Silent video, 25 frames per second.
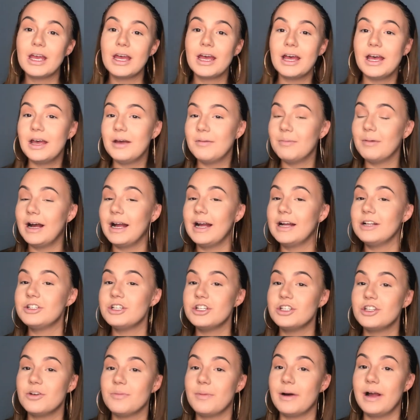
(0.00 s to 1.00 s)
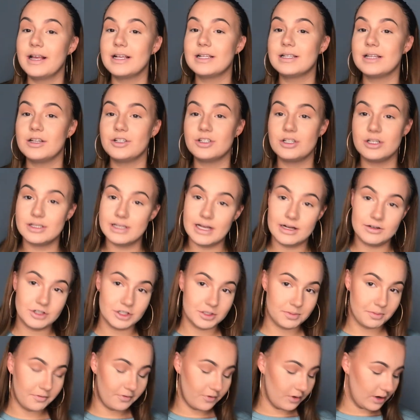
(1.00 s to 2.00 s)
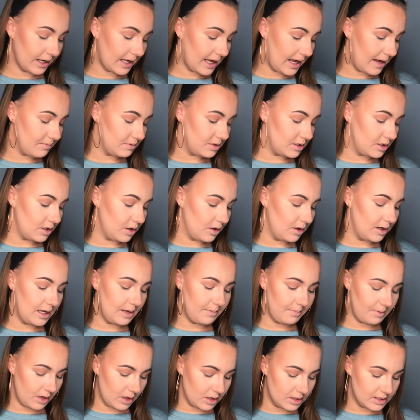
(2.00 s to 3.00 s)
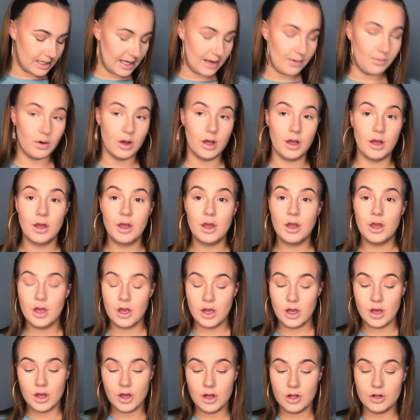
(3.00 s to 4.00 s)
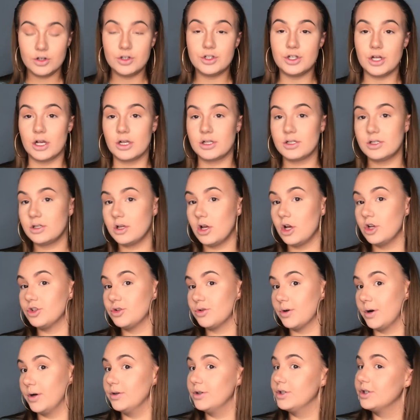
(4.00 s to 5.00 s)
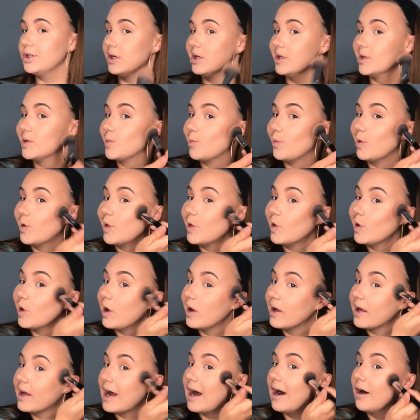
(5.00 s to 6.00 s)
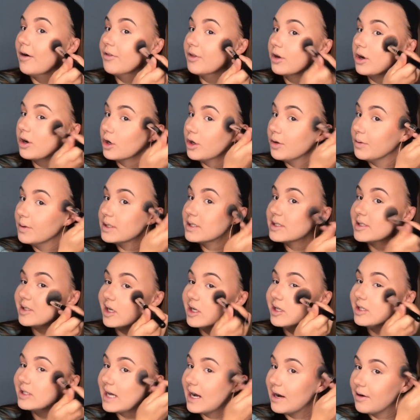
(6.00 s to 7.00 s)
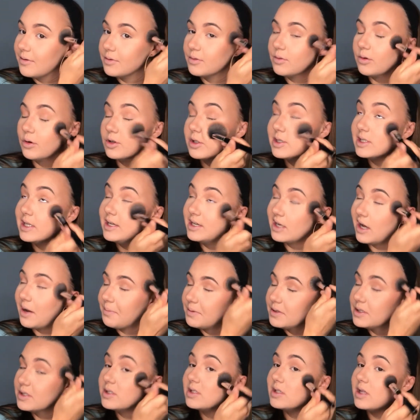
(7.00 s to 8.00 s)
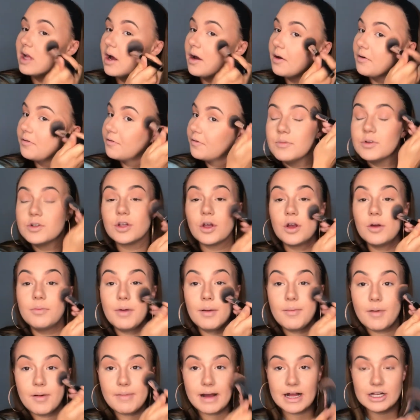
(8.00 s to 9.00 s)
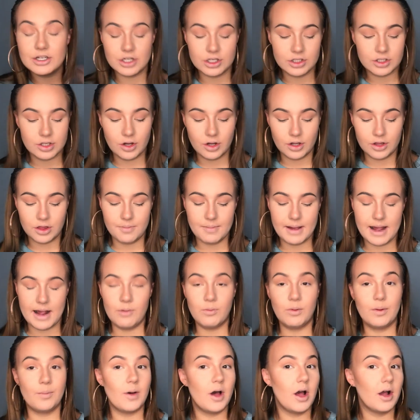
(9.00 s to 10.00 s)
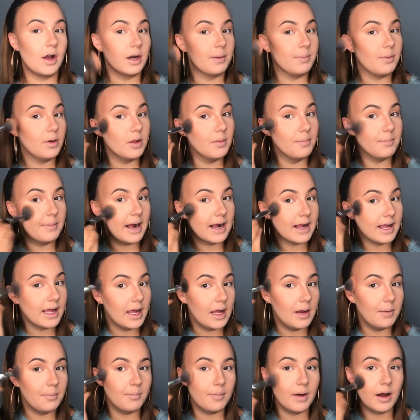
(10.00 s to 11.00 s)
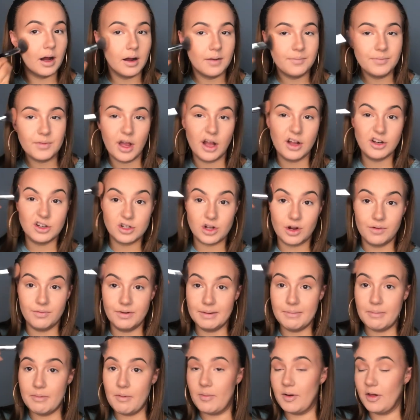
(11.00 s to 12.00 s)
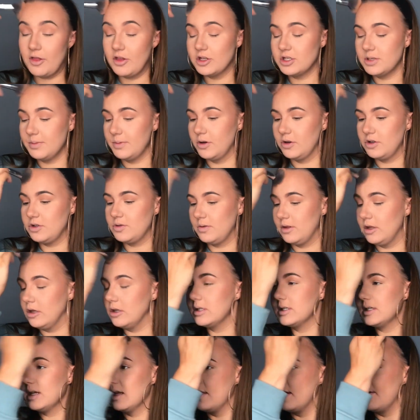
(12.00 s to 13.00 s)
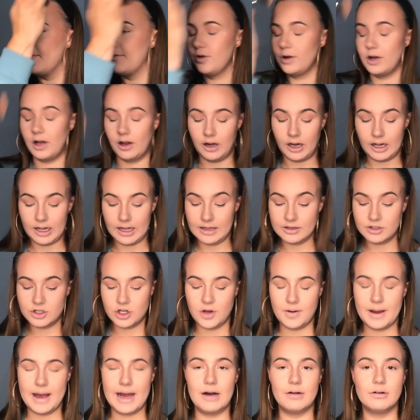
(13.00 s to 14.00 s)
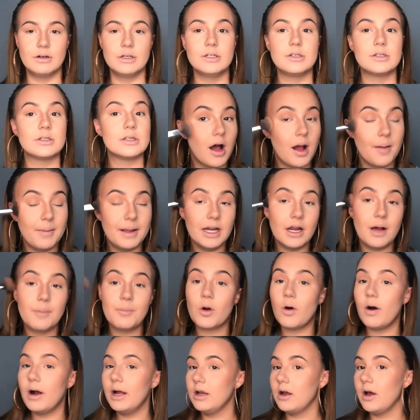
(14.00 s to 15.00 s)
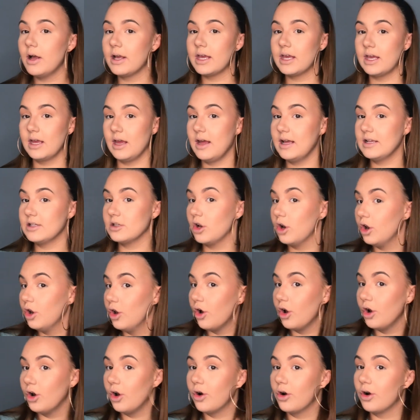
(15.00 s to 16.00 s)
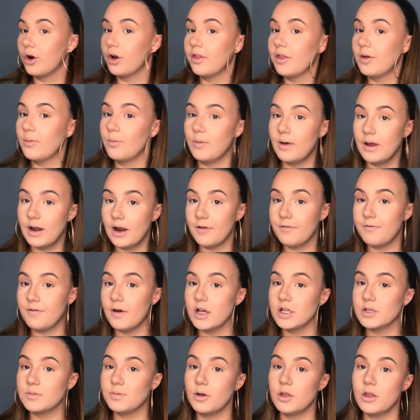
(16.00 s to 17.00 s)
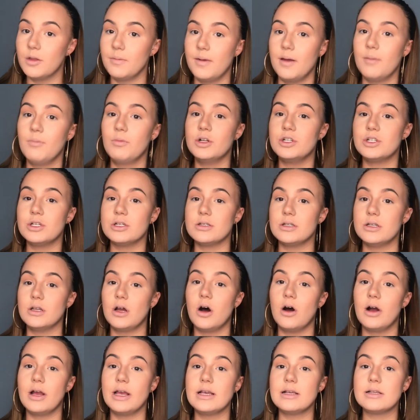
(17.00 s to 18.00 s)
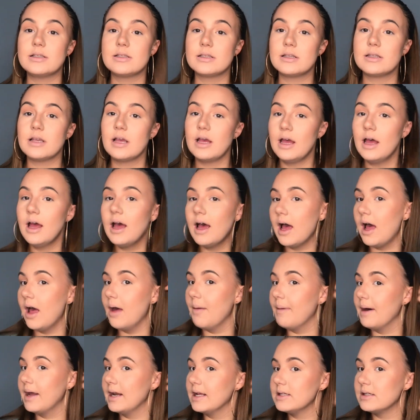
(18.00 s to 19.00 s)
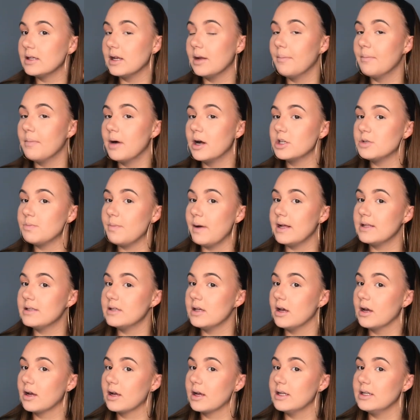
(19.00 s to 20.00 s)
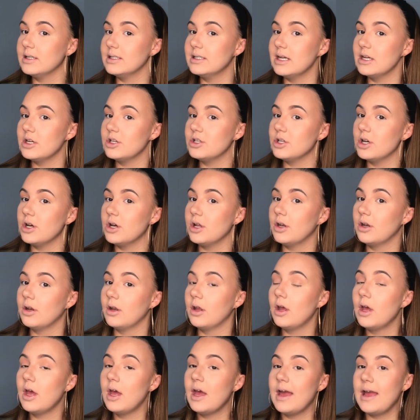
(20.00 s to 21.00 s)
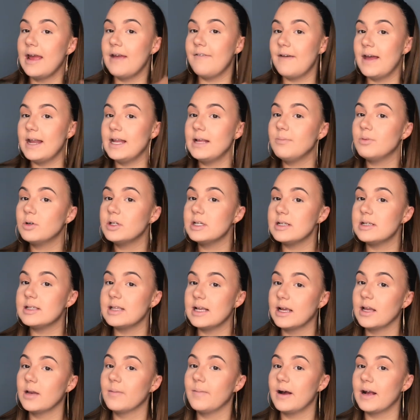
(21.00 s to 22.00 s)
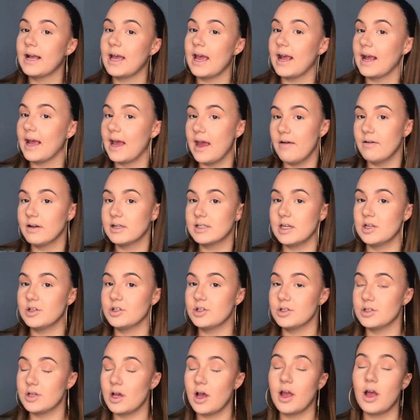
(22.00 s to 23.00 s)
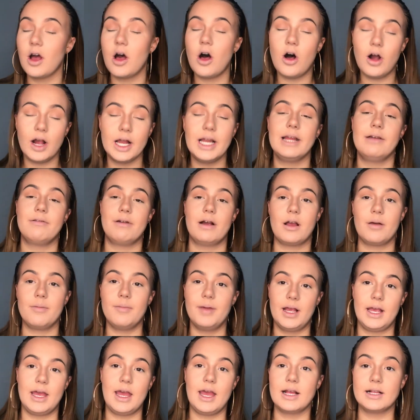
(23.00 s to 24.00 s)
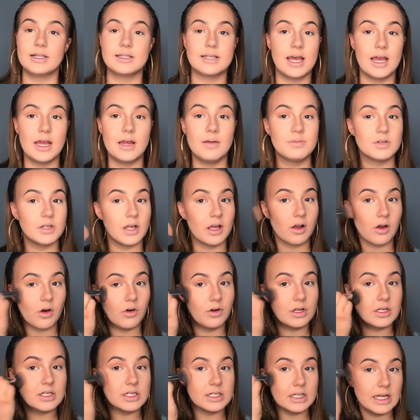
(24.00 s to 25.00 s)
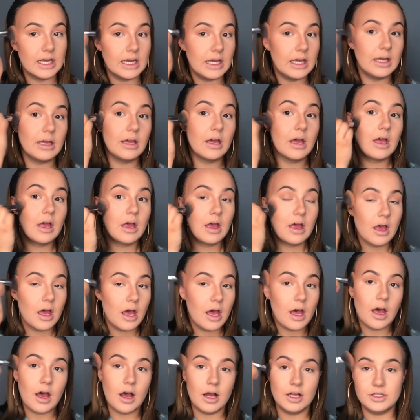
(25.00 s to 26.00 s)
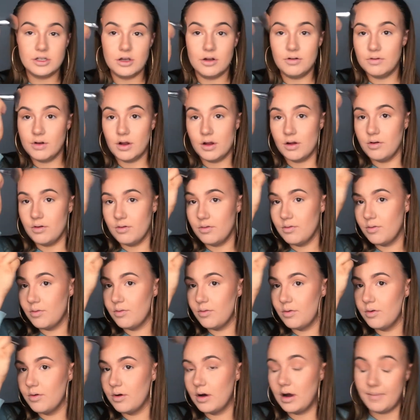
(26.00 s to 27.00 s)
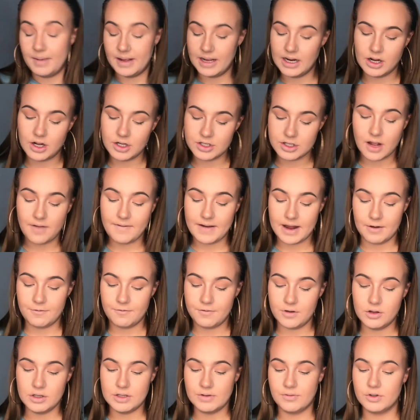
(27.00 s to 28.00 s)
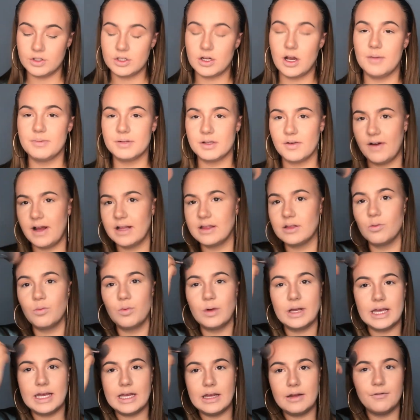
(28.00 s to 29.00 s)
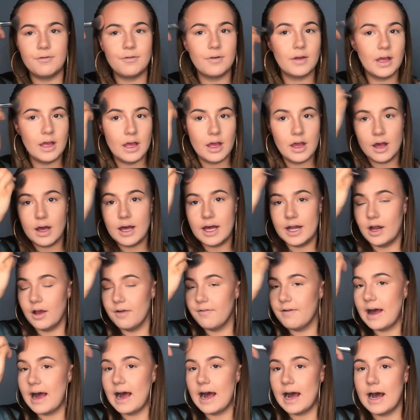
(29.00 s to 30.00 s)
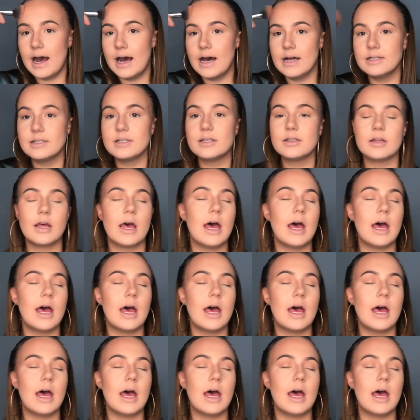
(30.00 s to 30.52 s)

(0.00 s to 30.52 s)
I actually took my extensions out just before I came to uni because they were just atrocious with like how the glue had slid up and stuff. So my mum actually took them out. We were going to put them back in, but I just couldn't really be bothered, to be honest with you, to sit there for another like 2 hours. I mean, I'm quite liking it. It's a lot longer than when I first put them in, which is nice, and it's in a much better condition. If anybody's thinking about getting hair extensions, I highly recommend getting tapes. Like, honestly, I don't know, I mean, because I've had a few different types. I've had the weave and I've had